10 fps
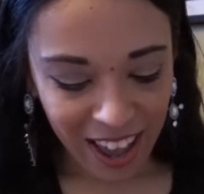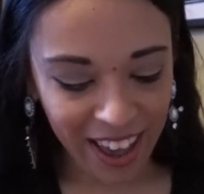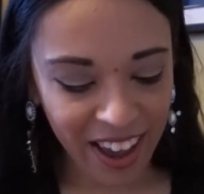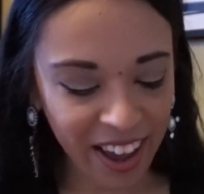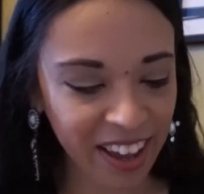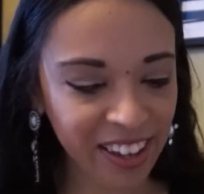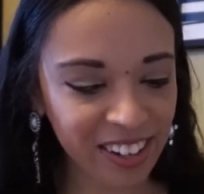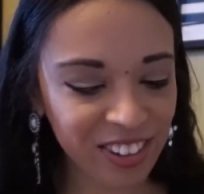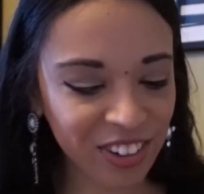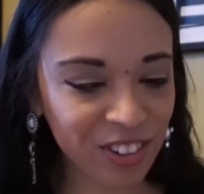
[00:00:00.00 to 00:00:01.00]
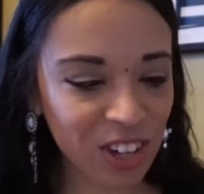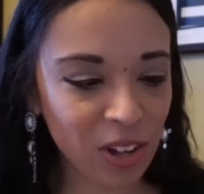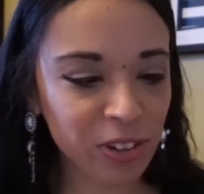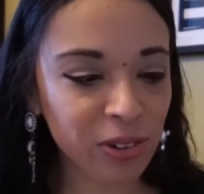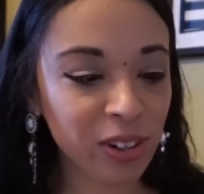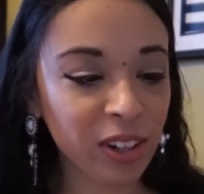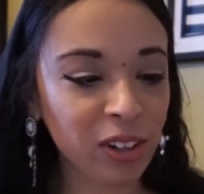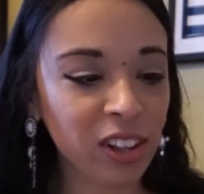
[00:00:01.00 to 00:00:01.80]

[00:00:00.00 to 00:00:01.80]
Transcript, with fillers: And there's also a little